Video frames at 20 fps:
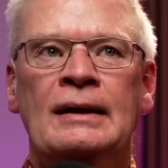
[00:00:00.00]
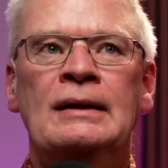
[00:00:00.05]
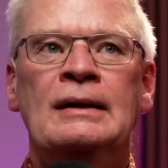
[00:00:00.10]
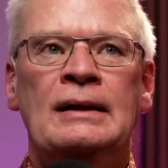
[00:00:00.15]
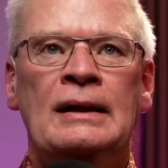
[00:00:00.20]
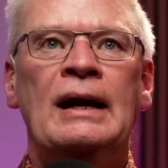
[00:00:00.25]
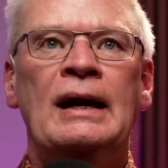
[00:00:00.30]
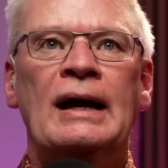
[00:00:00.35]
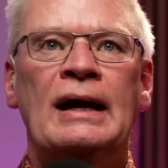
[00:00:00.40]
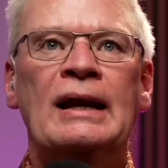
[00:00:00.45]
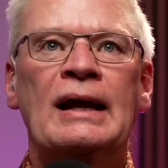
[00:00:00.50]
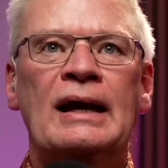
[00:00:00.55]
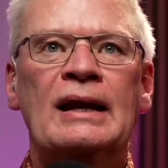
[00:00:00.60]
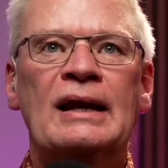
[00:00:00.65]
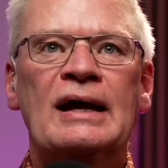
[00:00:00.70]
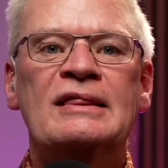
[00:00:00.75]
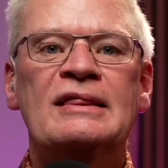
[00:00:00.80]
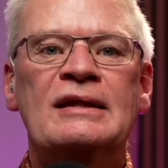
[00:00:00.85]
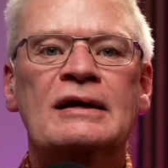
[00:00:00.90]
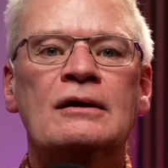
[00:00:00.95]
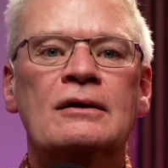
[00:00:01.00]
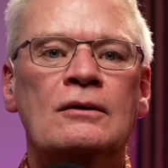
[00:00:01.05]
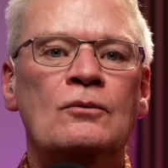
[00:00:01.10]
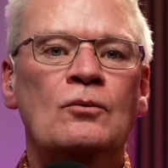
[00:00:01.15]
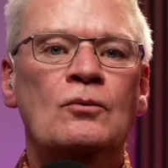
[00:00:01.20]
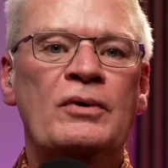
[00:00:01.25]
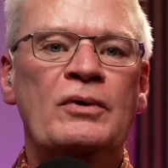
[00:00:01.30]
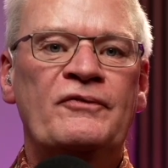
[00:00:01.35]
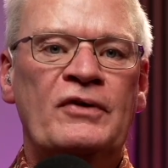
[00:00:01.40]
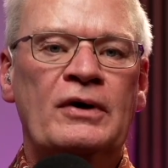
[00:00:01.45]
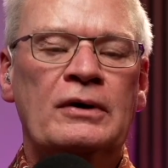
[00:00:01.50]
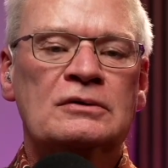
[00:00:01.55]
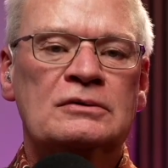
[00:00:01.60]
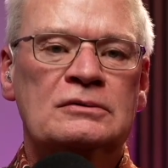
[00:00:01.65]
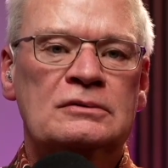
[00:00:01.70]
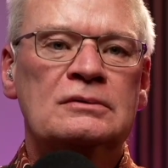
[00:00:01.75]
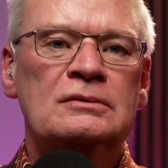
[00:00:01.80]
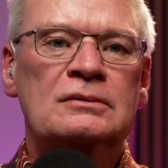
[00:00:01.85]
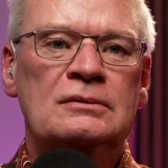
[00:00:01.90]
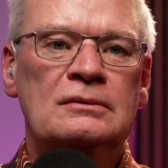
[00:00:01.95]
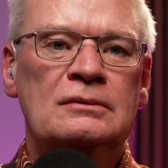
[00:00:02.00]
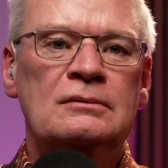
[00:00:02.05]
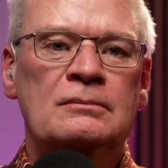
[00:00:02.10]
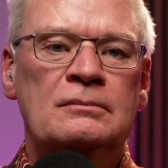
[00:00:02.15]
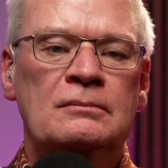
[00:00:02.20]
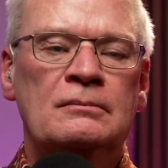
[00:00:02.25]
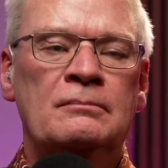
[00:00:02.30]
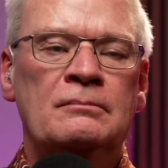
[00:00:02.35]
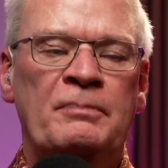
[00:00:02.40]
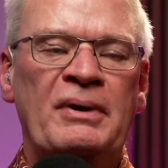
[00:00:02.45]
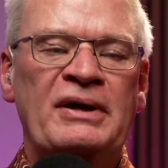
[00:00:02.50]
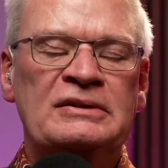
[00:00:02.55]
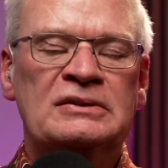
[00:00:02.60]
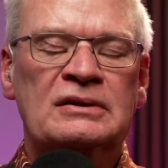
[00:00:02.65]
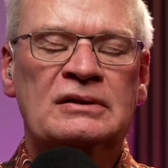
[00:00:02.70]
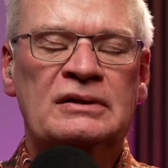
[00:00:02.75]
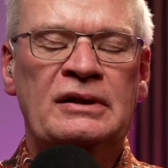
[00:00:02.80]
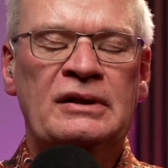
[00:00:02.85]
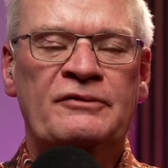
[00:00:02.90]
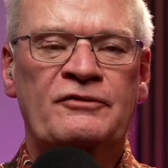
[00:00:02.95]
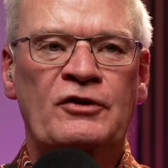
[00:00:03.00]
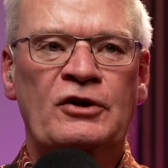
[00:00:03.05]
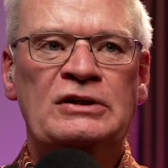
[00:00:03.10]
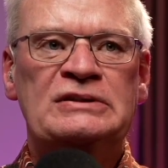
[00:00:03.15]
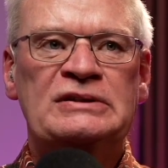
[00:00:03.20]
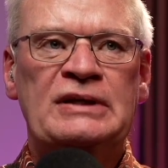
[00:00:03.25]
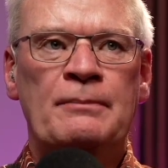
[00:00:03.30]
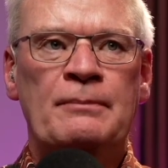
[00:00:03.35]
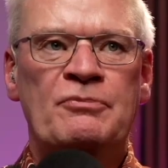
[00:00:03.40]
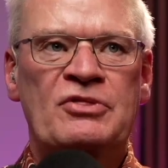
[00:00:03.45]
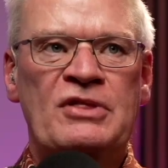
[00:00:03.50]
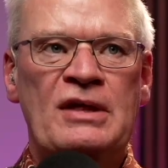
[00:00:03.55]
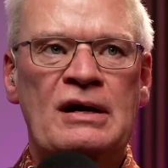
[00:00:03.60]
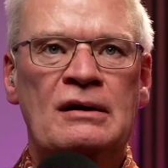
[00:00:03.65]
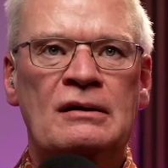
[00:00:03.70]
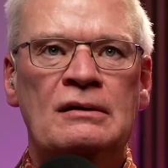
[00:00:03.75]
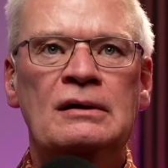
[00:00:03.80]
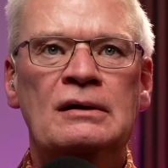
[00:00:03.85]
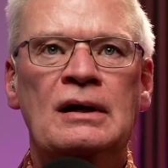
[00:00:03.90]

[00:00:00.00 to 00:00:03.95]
And I think we felt basically the very same thing.